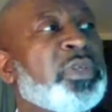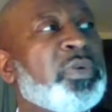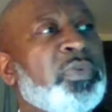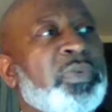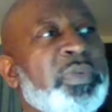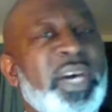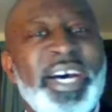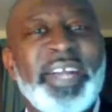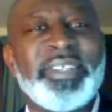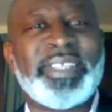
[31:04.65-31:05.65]
to the
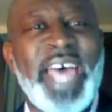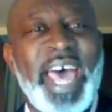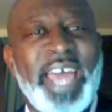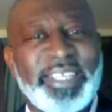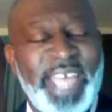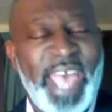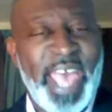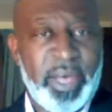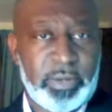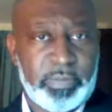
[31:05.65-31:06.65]
other side of
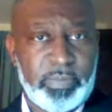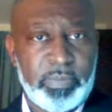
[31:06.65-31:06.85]
town.